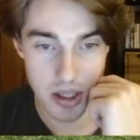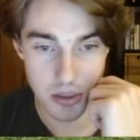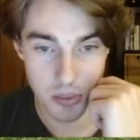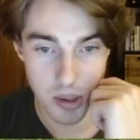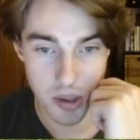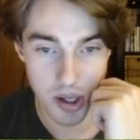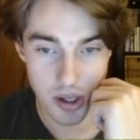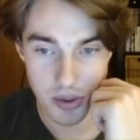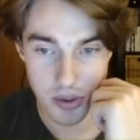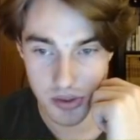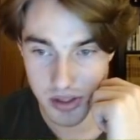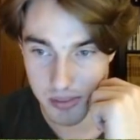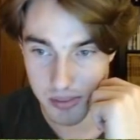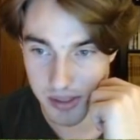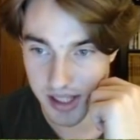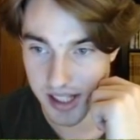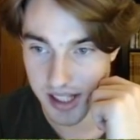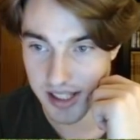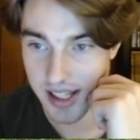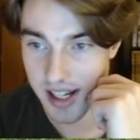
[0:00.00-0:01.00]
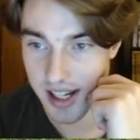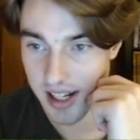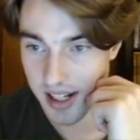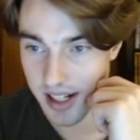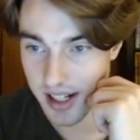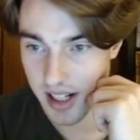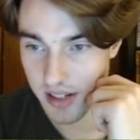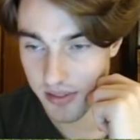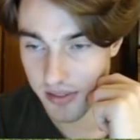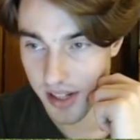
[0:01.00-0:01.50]
Iran or something like that. I
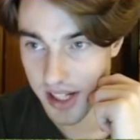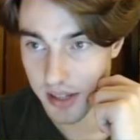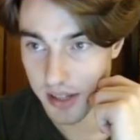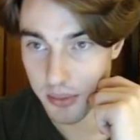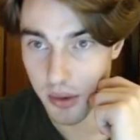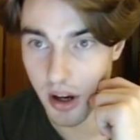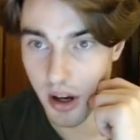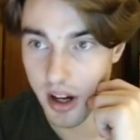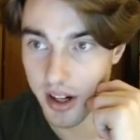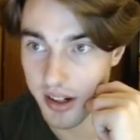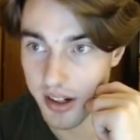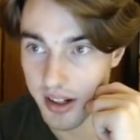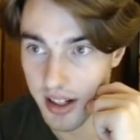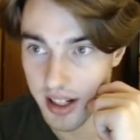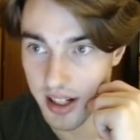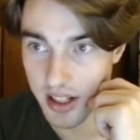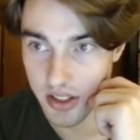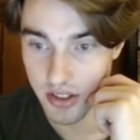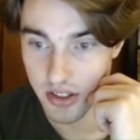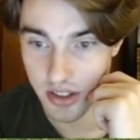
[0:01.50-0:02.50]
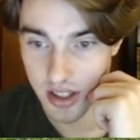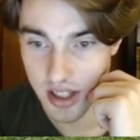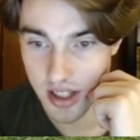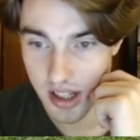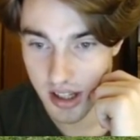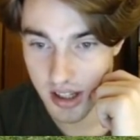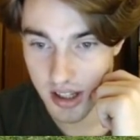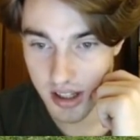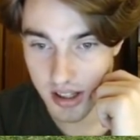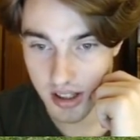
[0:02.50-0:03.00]
kind of like Iran, actually.
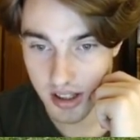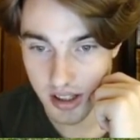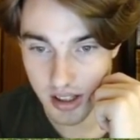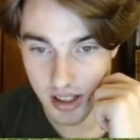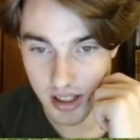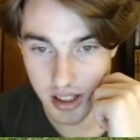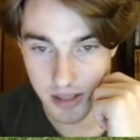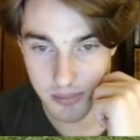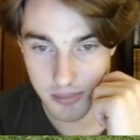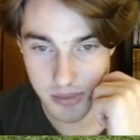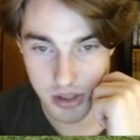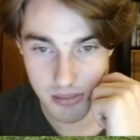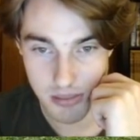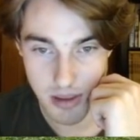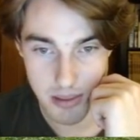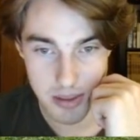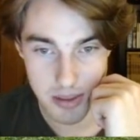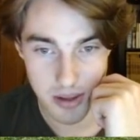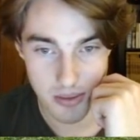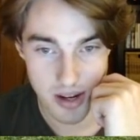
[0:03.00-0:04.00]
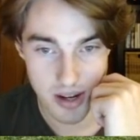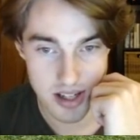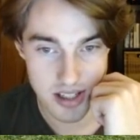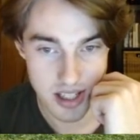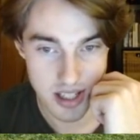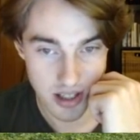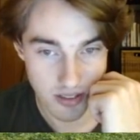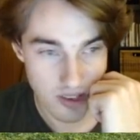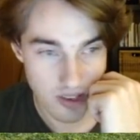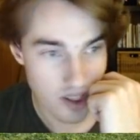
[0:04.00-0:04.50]
So maybe around
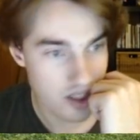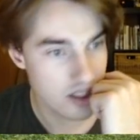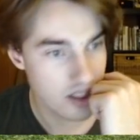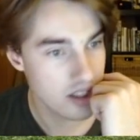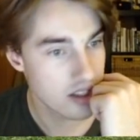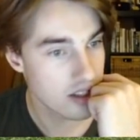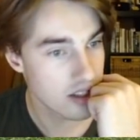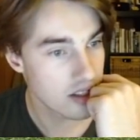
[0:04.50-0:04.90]
Tehran.